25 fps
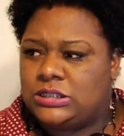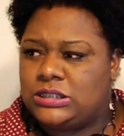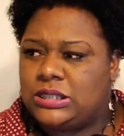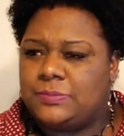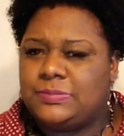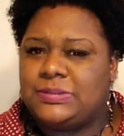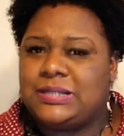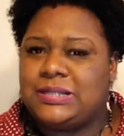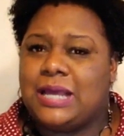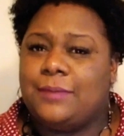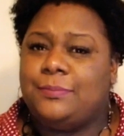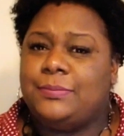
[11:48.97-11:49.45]

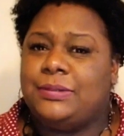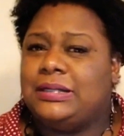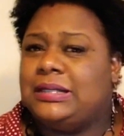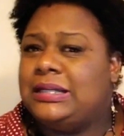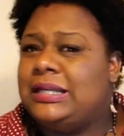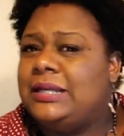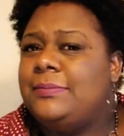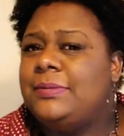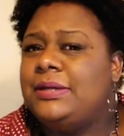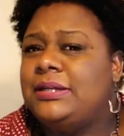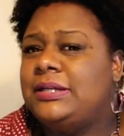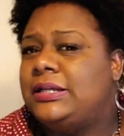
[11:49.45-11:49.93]
some type of
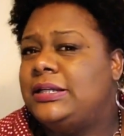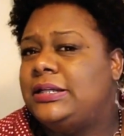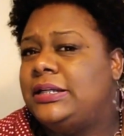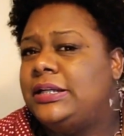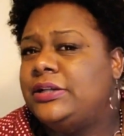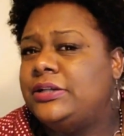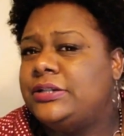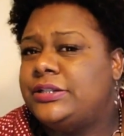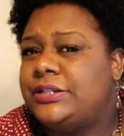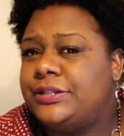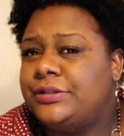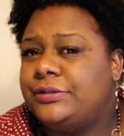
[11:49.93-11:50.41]
lemon in
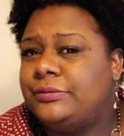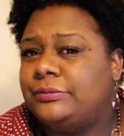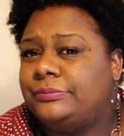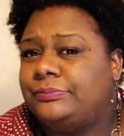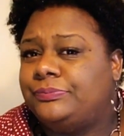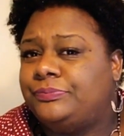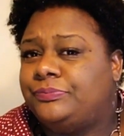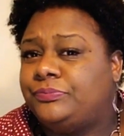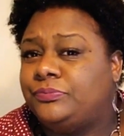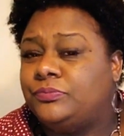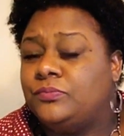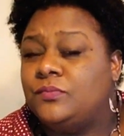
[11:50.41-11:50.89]
here
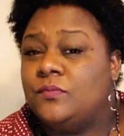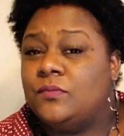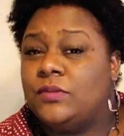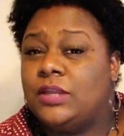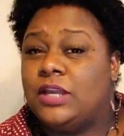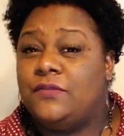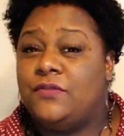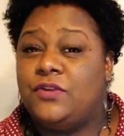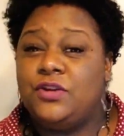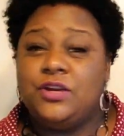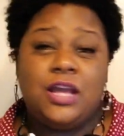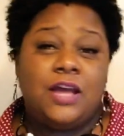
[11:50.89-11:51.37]
too.
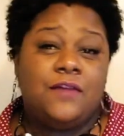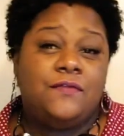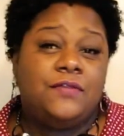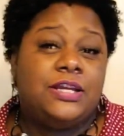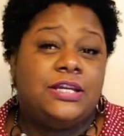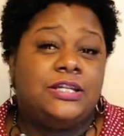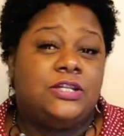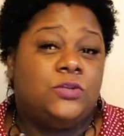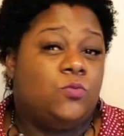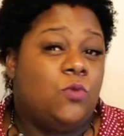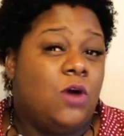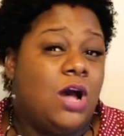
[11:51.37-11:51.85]
If you
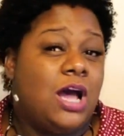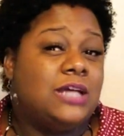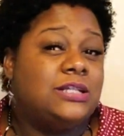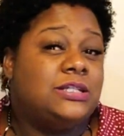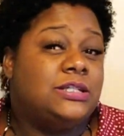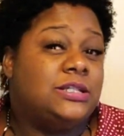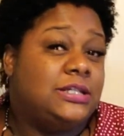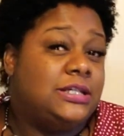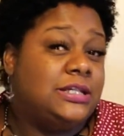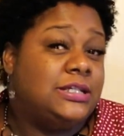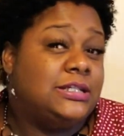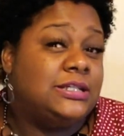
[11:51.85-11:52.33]
ever get to
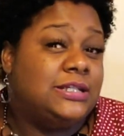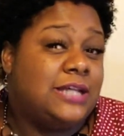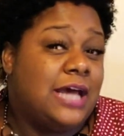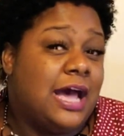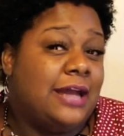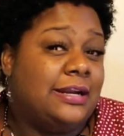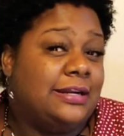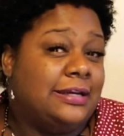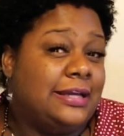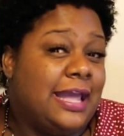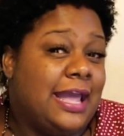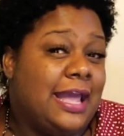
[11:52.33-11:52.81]
watch this,
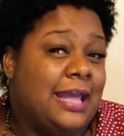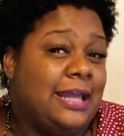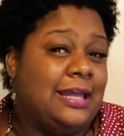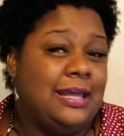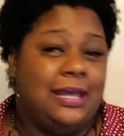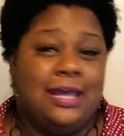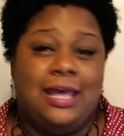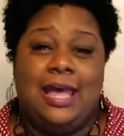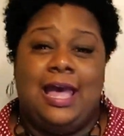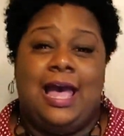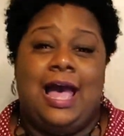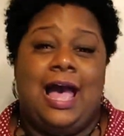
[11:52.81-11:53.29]
Donna
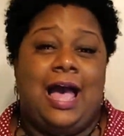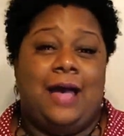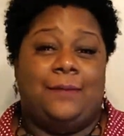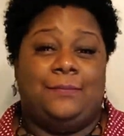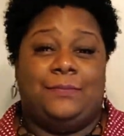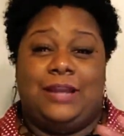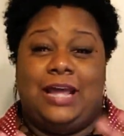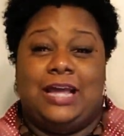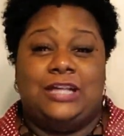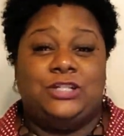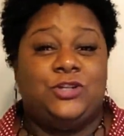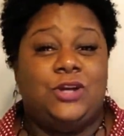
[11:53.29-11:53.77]
K,
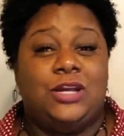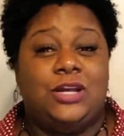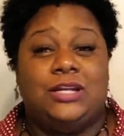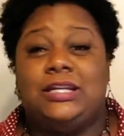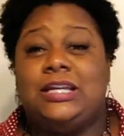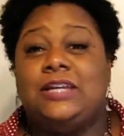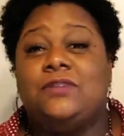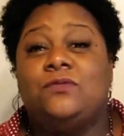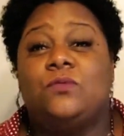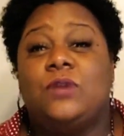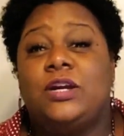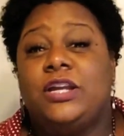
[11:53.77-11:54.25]
I'm not
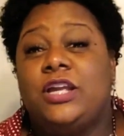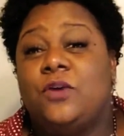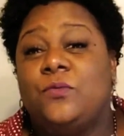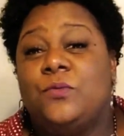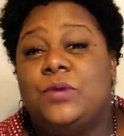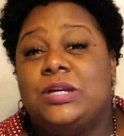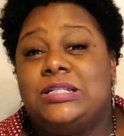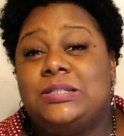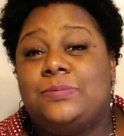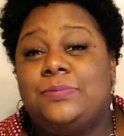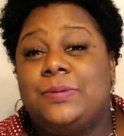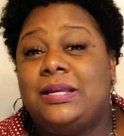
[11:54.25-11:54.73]
trying to give away
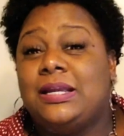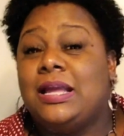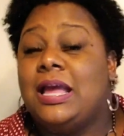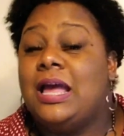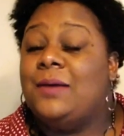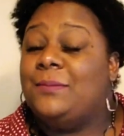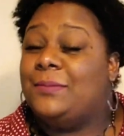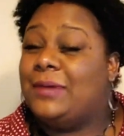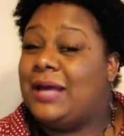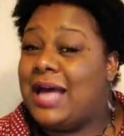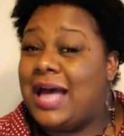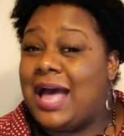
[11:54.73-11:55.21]
your
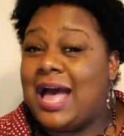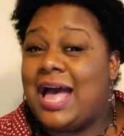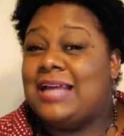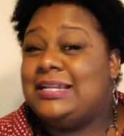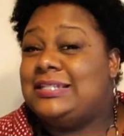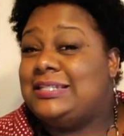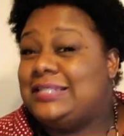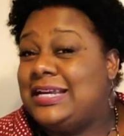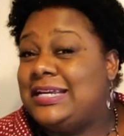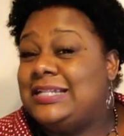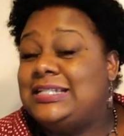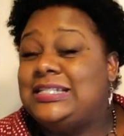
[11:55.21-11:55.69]
recipe, but
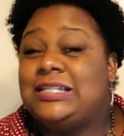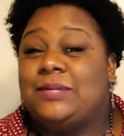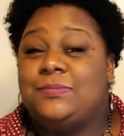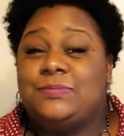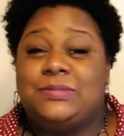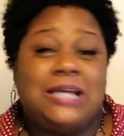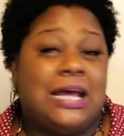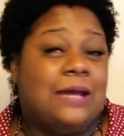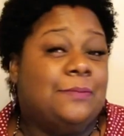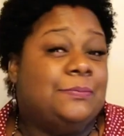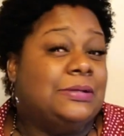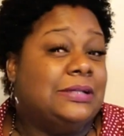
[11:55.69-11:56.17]
I taste
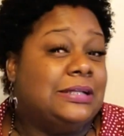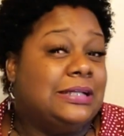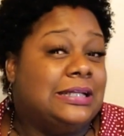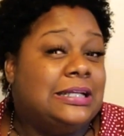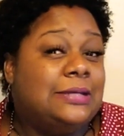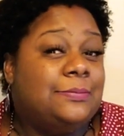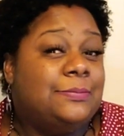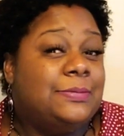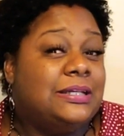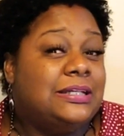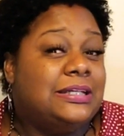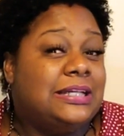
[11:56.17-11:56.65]
some type of
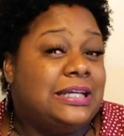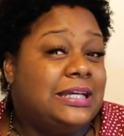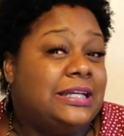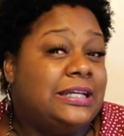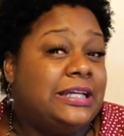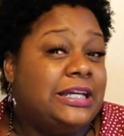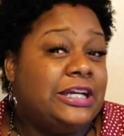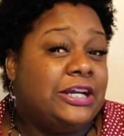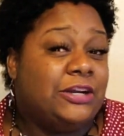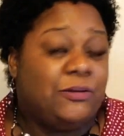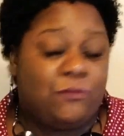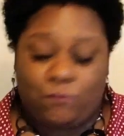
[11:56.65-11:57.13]
lemon
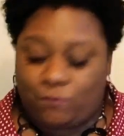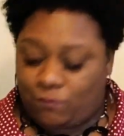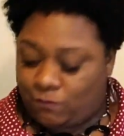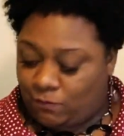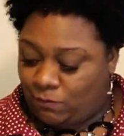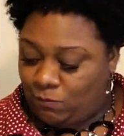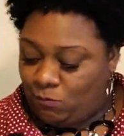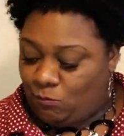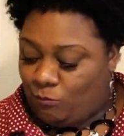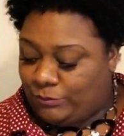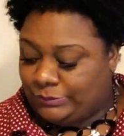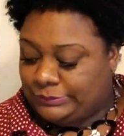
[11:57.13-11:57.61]
in here.
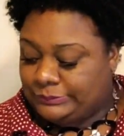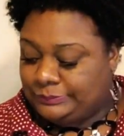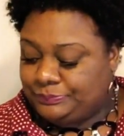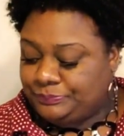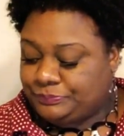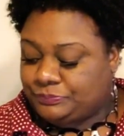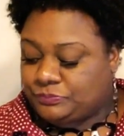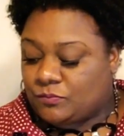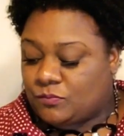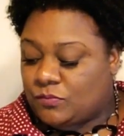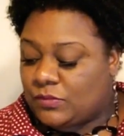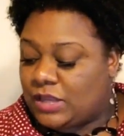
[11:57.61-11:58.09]

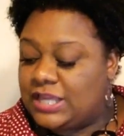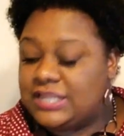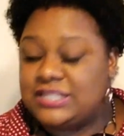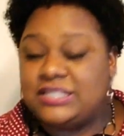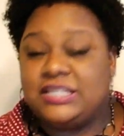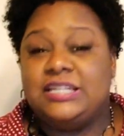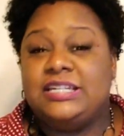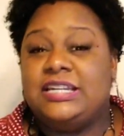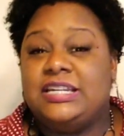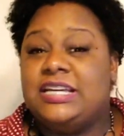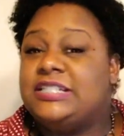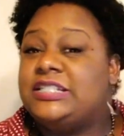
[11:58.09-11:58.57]

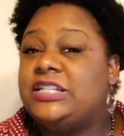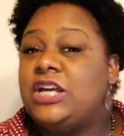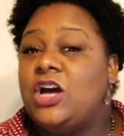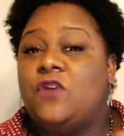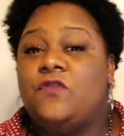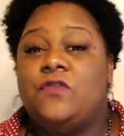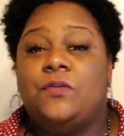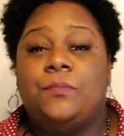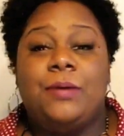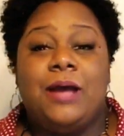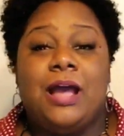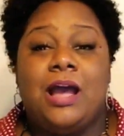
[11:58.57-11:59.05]
It
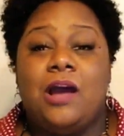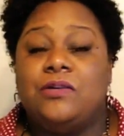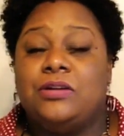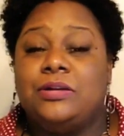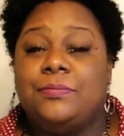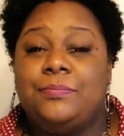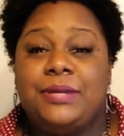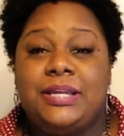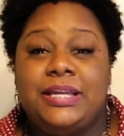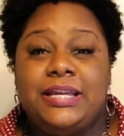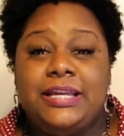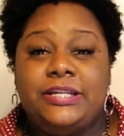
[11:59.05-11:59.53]
doesn't
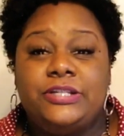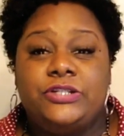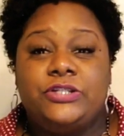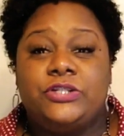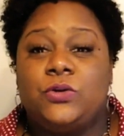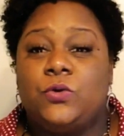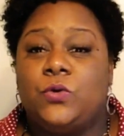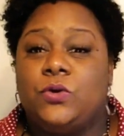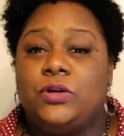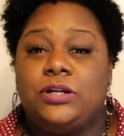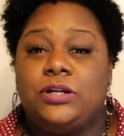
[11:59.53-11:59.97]
overpower the peach